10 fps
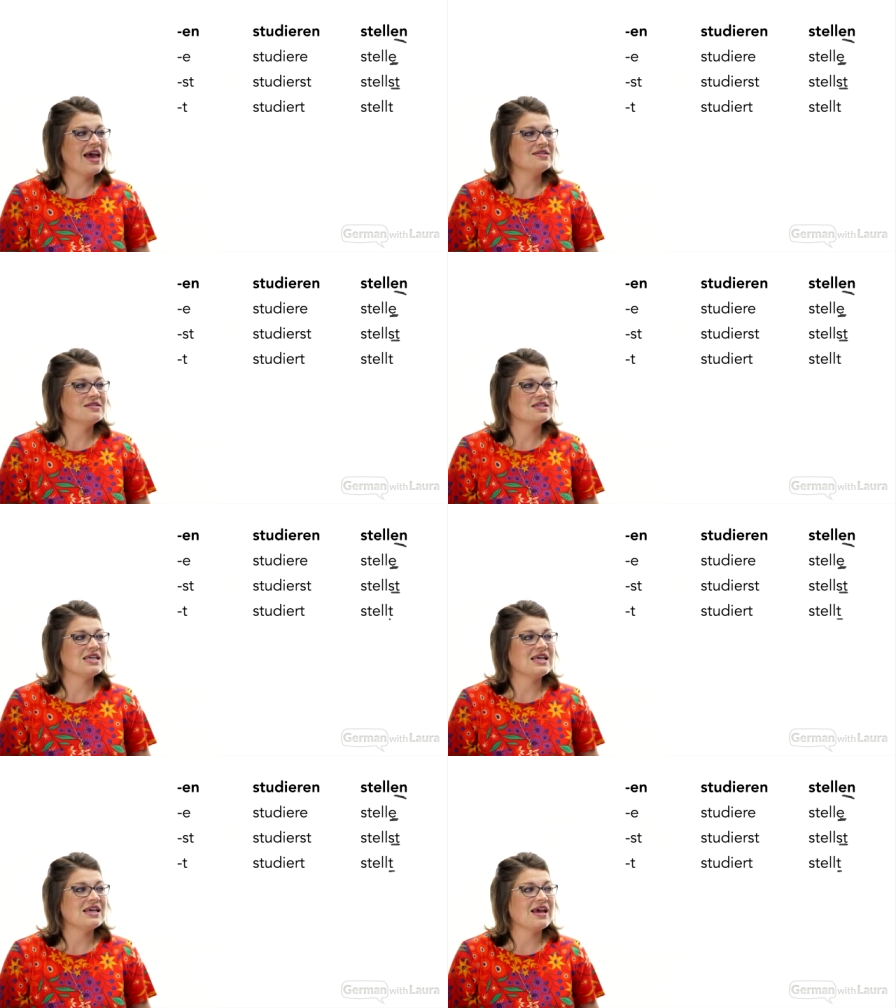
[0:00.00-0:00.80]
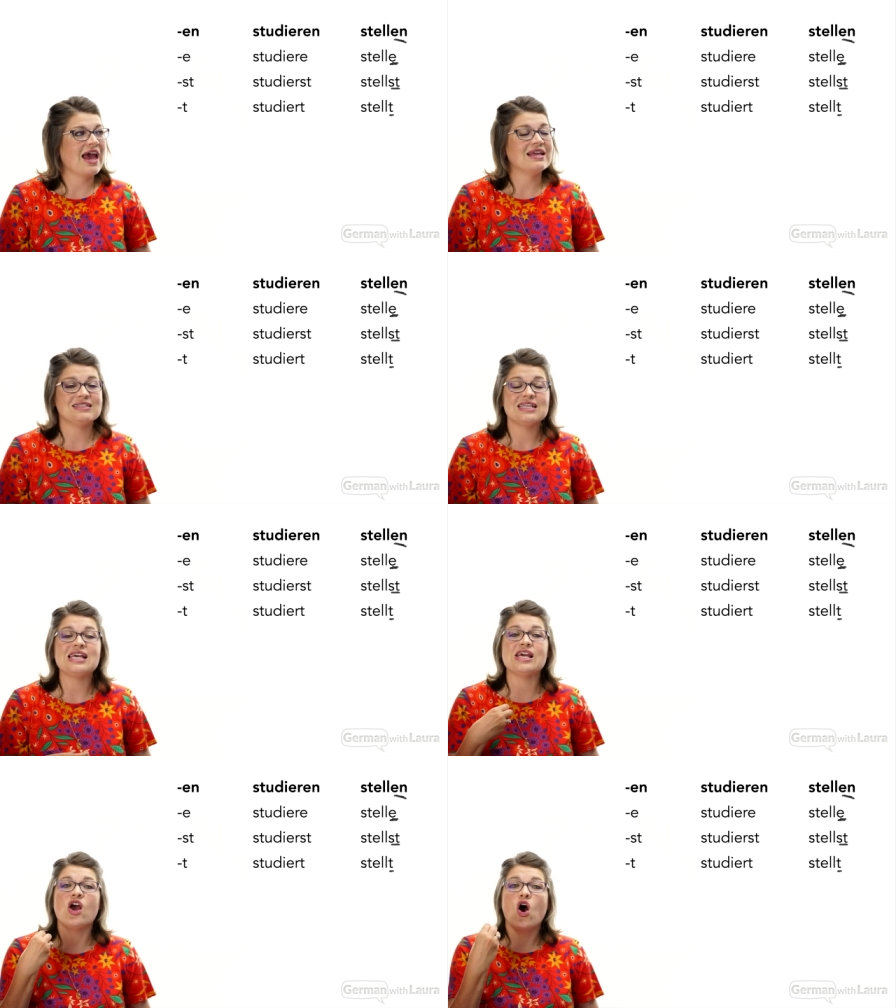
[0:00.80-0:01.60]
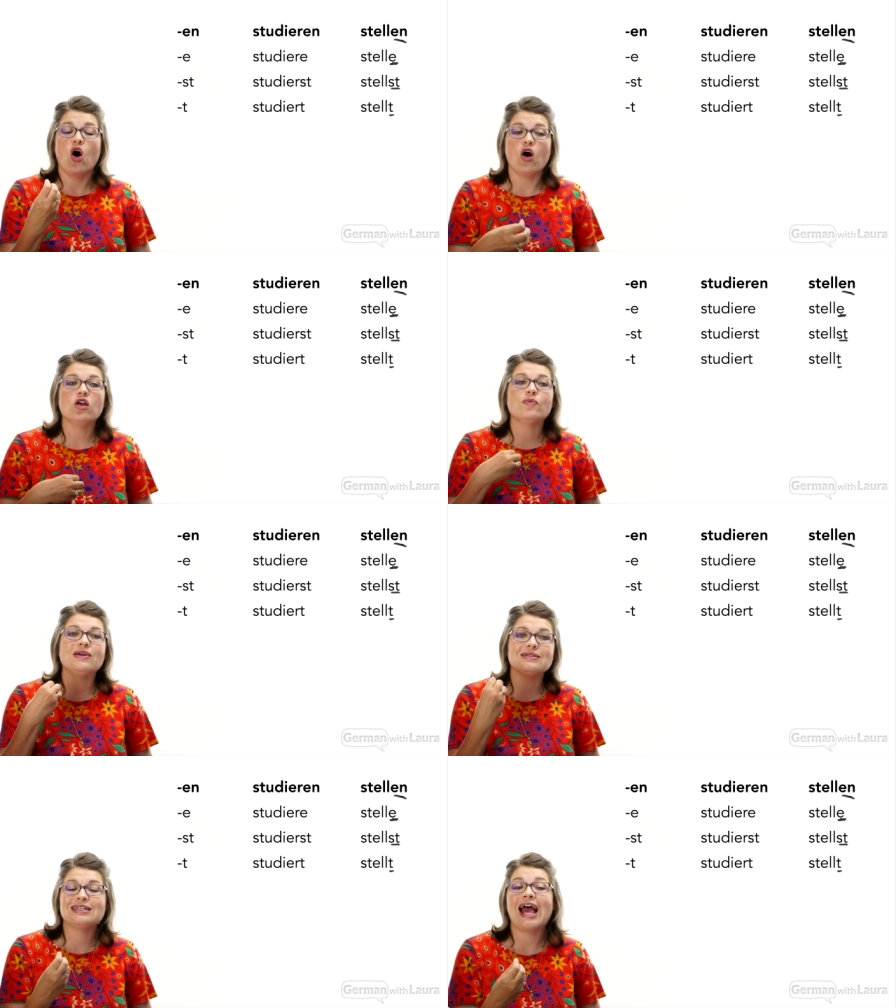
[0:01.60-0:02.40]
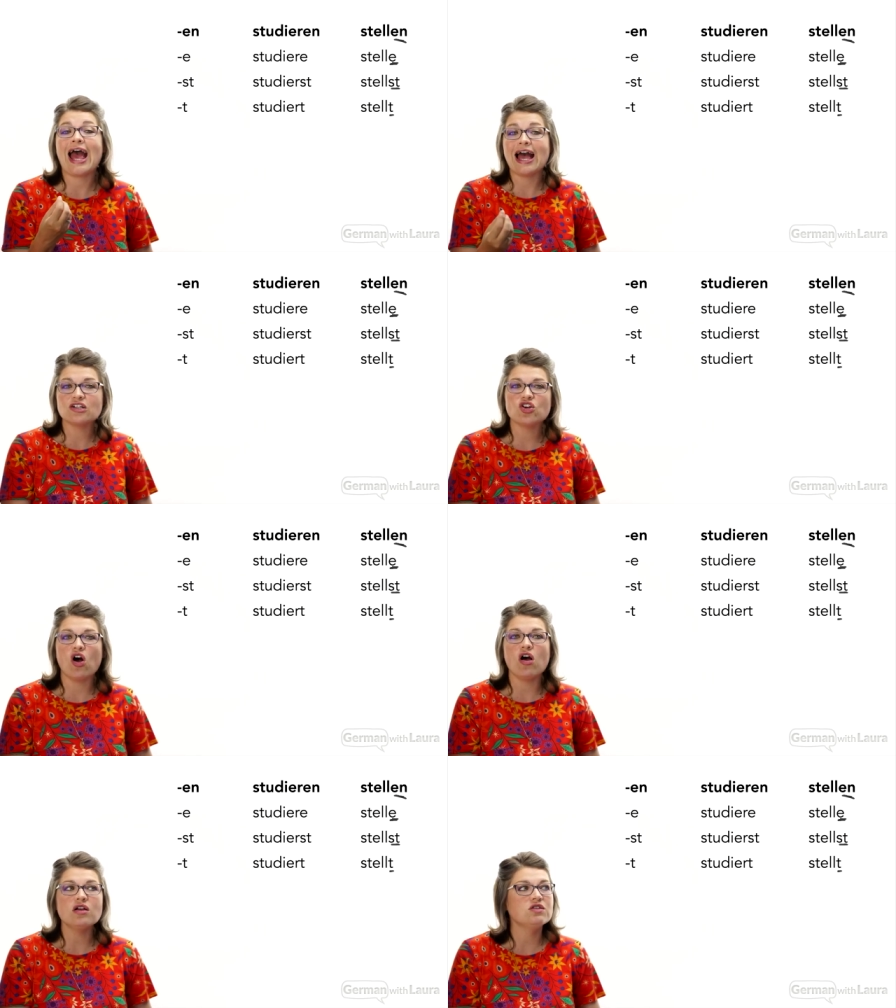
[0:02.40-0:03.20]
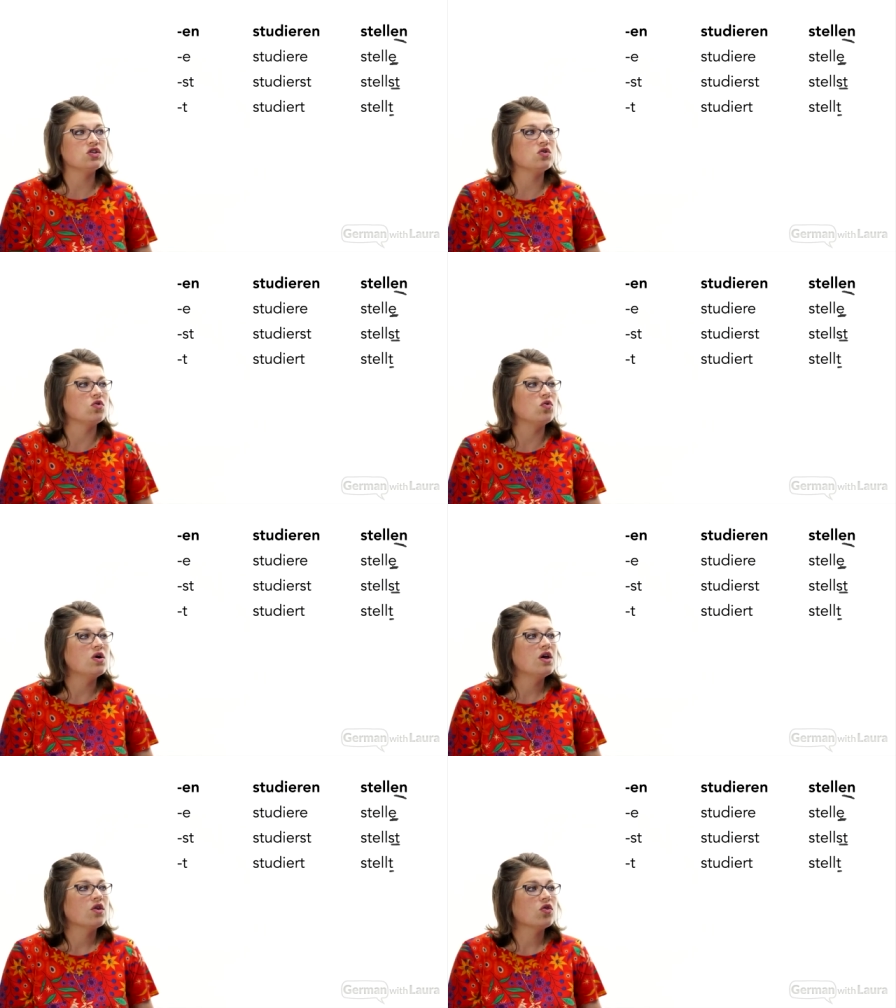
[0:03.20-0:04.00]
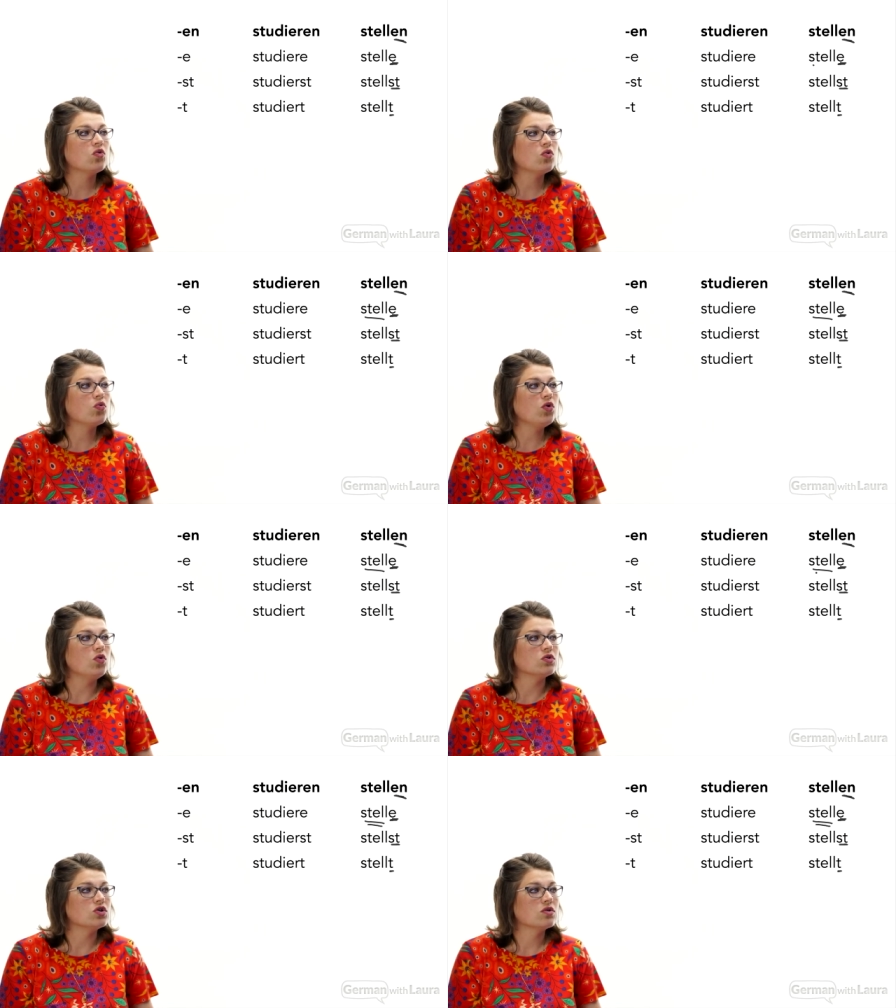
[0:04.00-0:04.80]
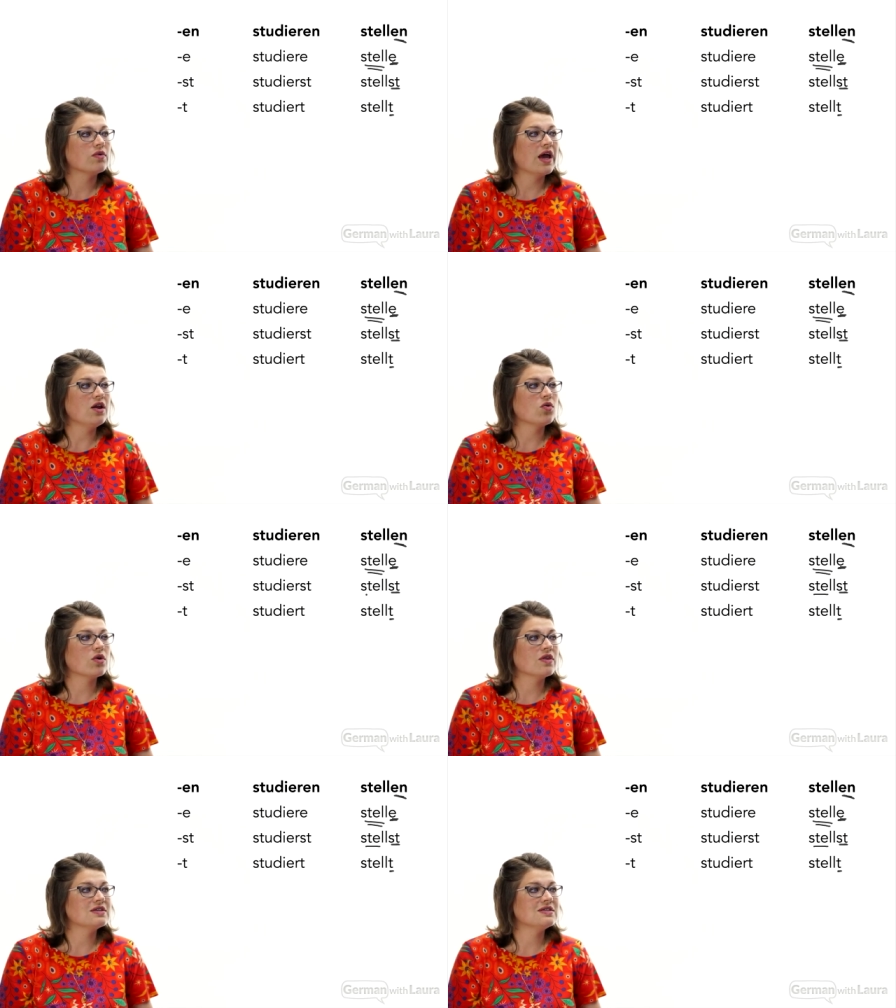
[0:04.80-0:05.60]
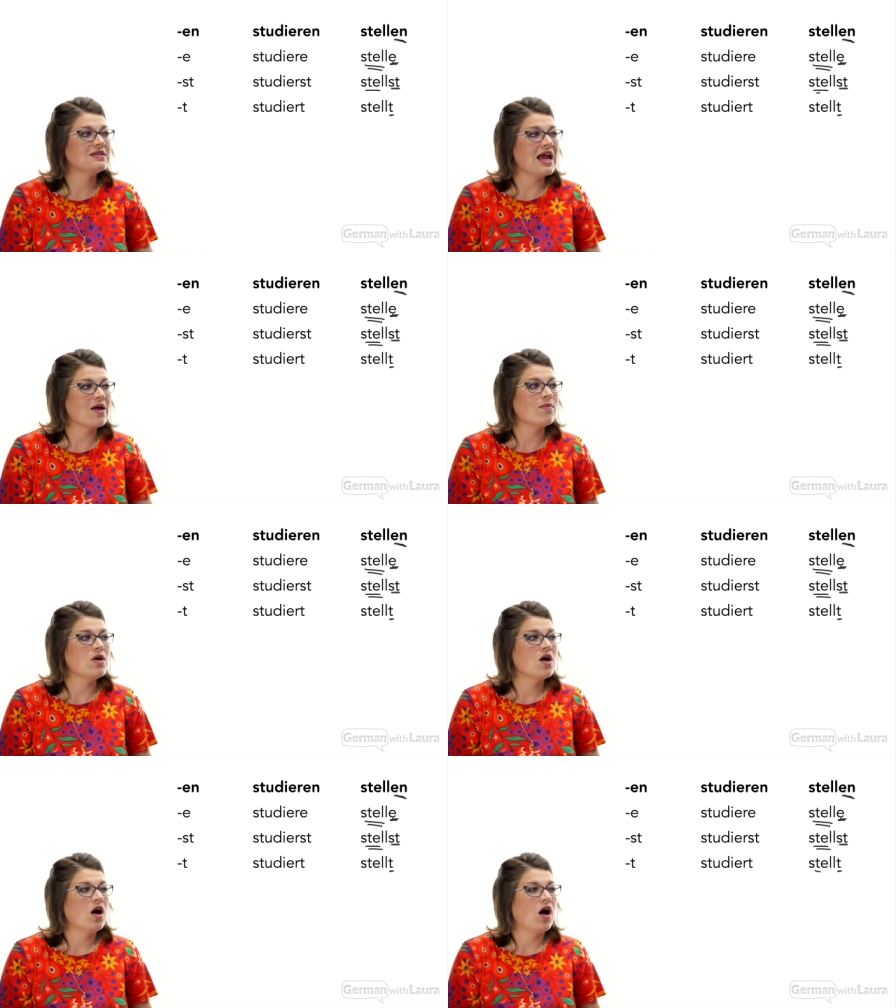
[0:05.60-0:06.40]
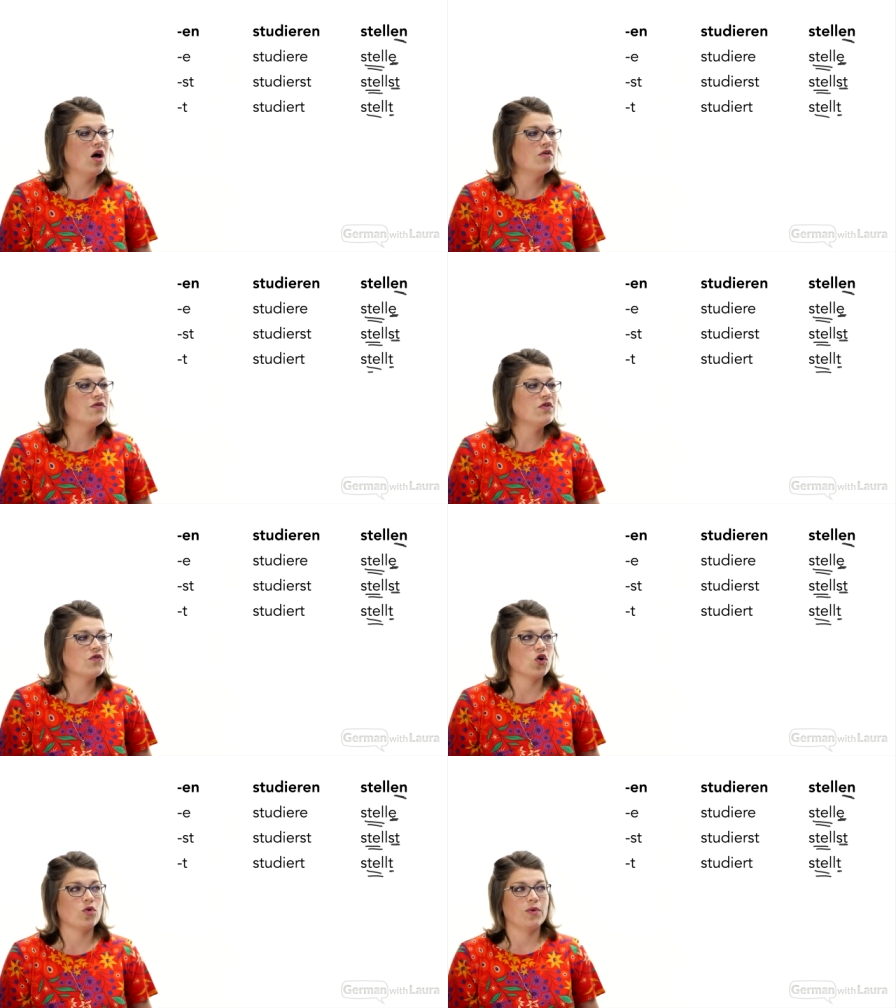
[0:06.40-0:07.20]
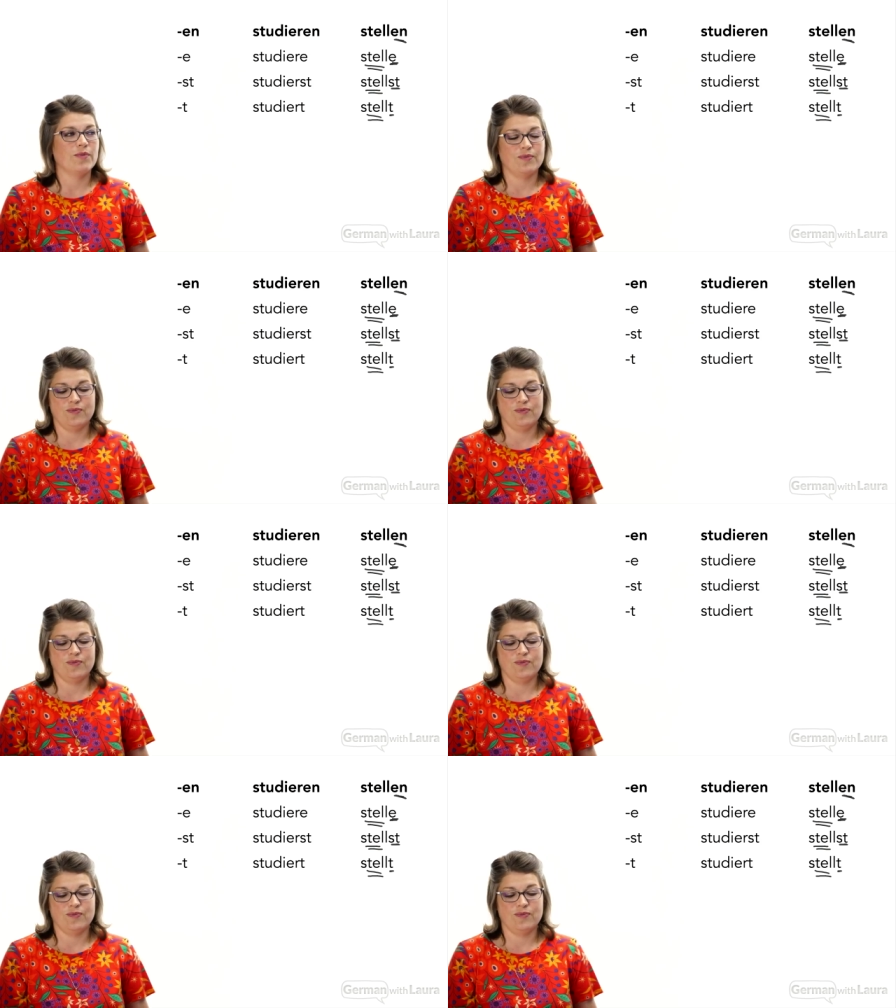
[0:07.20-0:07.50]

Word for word: st, and t all being tacked onto the root, right, or the stem of the verb.